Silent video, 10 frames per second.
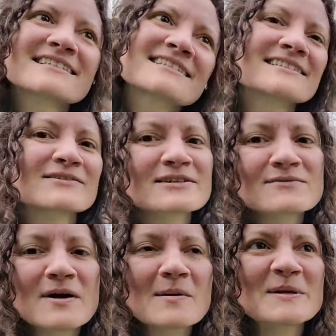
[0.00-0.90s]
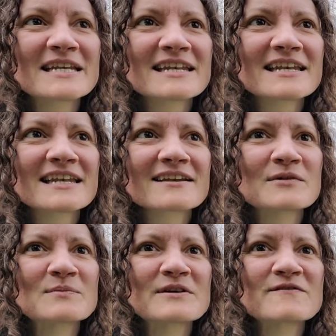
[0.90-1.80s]
There's our robin
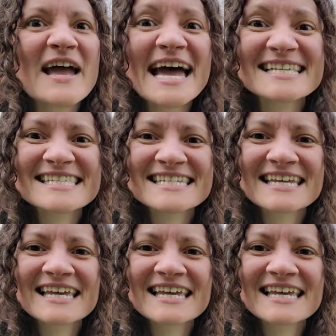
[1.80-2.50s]
going pretty fast.